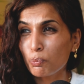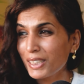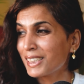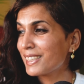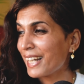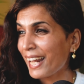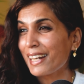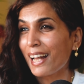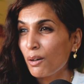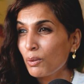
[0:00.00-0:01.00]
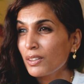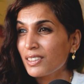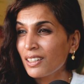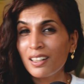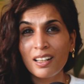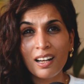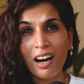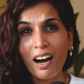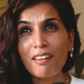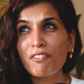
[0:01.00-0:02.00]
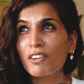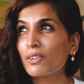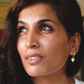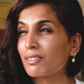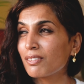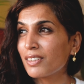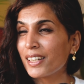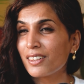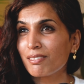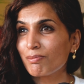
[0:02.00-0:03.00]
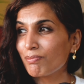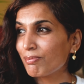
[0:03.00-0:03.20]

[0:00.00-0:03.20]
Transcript: wasted eight hours. I feel like,